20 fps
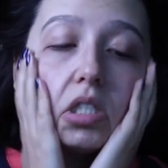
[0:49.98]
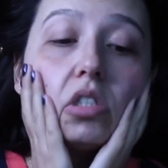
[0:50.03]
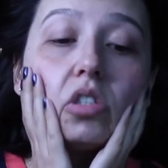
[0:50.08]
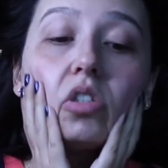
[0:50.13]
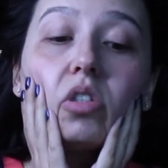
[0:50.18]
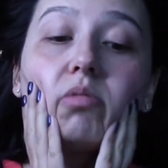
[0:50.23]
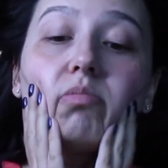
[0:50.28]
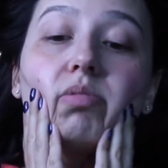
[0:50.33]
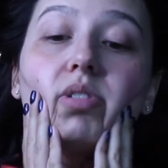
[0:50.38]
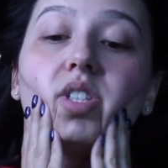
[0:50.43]

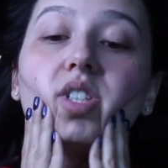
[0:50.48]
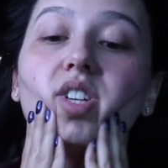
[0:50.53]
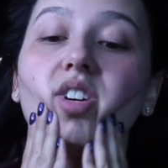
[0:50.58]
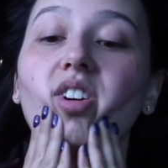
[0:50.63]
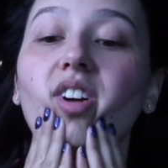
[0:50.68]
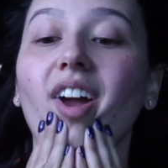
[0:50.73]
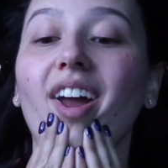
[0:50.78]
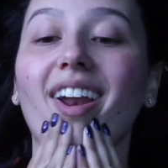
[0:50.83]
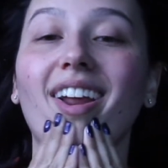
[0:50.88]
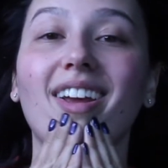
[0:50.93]
So I'm
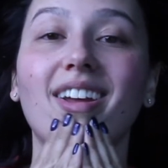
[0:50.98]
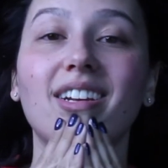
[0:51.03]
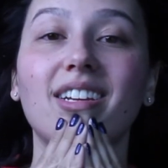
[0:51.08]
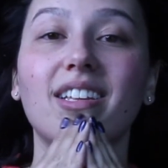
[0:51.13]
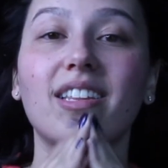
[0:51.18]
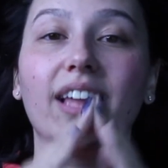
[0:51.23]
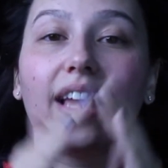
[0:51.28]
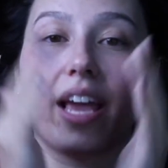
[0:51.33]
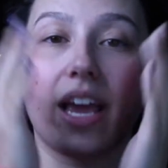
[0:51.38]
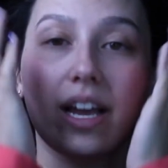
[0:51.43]
still getting
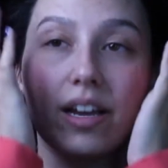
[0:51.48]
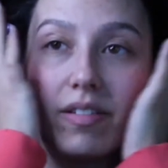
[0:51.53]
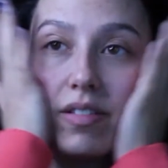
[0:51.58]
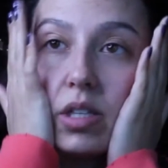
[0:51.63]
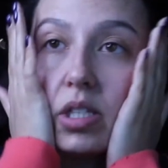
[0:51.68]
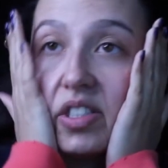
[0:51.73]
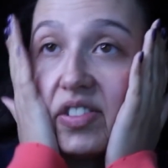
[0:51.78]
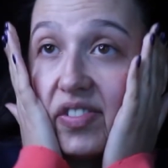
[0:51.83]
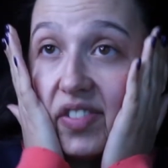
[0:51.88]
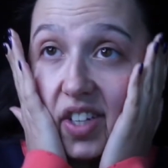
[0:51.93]
into the hang of
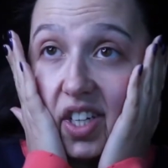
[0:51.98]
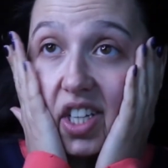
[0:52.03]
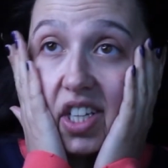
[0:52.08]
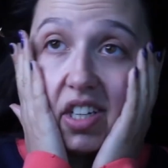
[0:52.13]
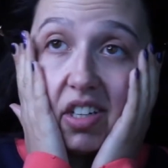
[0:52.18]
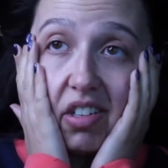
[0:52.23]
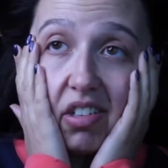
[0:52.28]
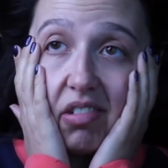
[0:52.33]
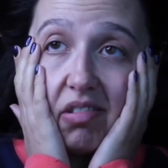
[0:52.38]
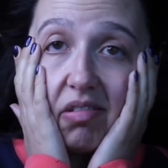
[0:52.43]
this
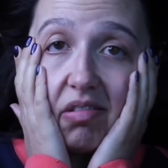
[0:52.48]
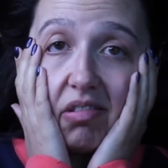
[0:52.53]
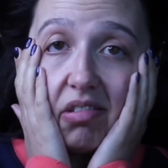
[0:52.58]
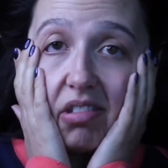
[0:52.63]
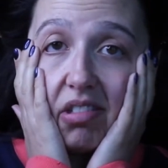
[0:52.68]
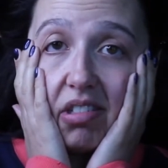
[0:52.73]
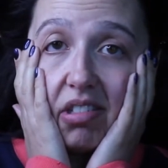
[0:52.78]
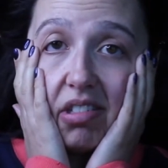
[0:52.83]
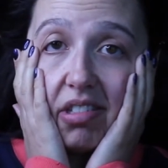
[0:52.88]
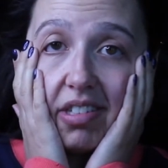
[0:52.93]
video
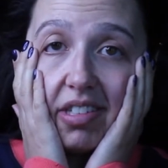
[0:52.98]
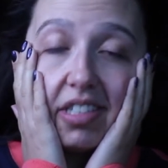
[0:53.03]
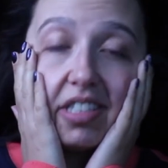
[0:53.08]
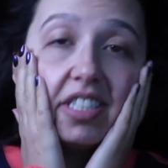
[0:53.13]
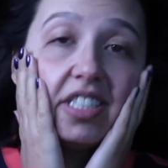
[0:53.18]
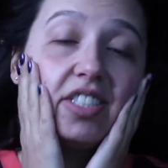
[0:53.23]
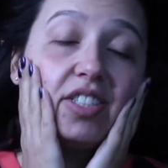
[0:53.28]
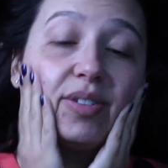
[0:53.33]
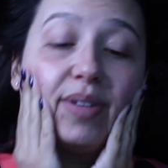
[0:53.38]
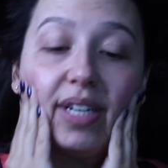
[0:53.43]

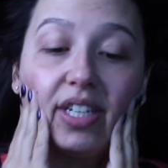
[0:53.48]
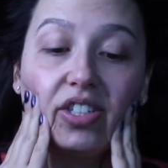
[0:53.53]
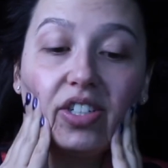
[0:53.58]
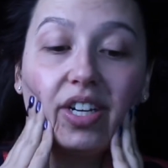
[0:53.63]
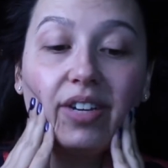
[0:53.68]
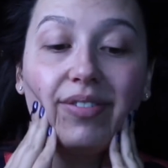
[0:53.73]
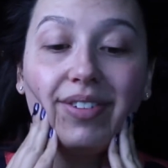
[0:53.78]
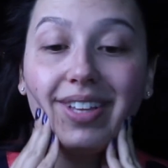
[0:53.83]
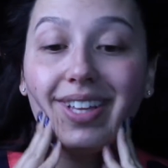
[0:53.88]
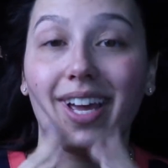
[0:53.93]
situation.
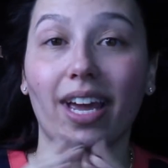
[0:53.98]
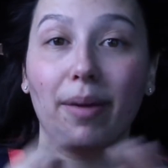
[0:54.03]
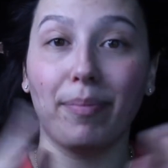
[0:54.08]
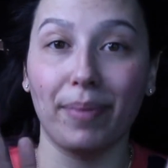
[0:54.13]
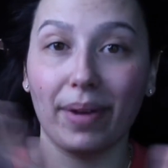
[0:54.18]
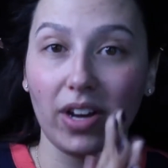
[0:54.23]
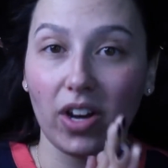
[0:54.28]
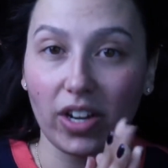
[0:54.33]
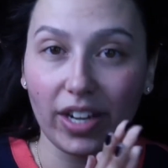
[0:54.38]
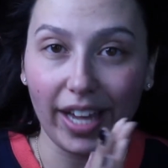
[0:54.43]
I really hate
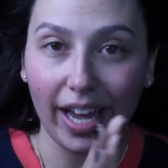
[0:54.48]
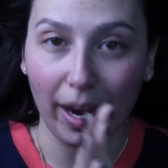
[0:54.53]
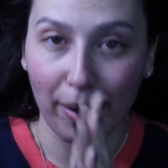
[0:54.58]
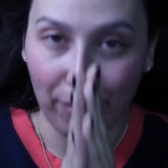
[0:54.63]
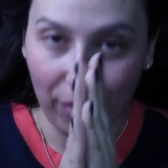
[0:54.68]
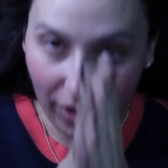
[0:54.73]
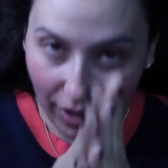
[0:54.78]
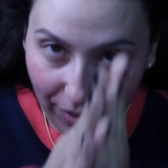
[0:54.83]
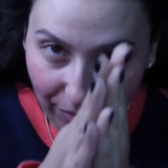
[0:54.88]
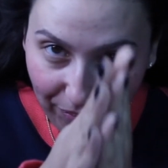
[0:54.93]
being on
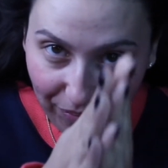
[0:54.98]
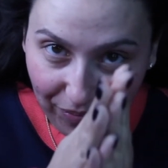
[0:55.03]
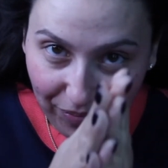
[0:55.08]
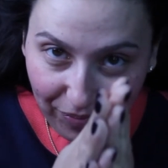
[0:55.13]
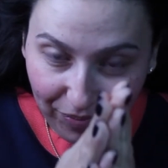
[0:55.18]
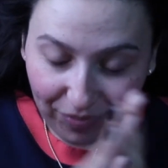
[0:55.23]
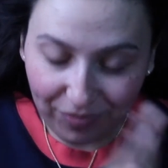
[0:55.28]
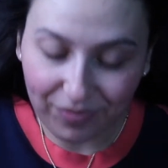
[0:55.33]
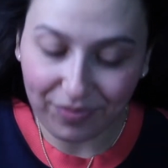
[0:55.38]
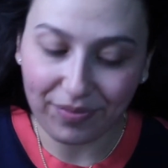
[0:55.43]
camera,
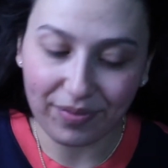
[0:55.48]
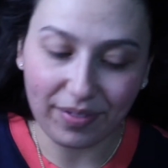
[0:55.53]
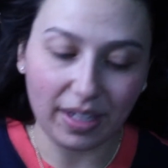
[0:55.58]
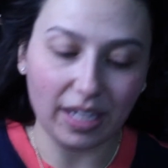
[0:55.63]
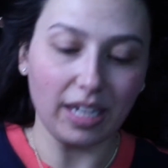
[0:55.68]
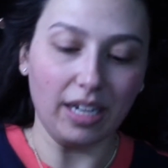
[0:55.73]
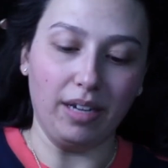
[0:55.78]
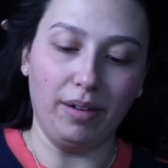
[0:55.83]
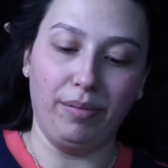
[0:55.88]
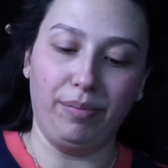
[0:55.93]

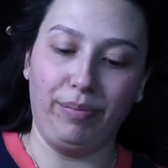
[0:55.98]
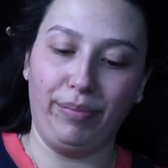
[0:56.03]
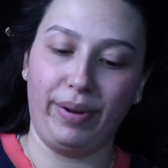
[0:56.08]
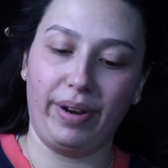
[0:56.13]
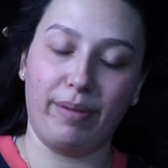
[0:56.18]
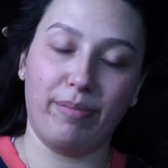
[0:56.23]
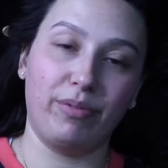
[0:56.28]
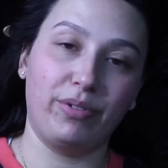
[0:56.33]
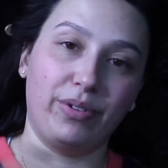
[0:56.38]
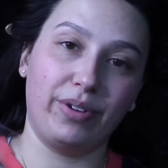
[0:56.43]
but
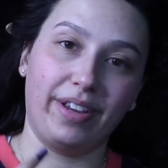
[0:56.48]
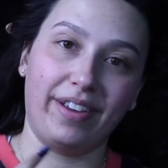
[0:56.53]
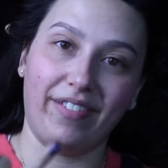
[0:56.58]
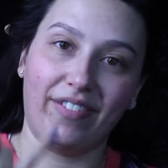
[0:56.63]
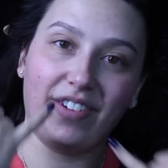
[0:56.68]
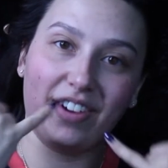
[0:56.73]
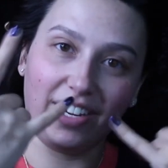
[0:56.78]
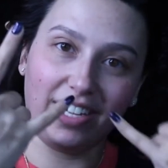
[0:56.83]
I'm doing it for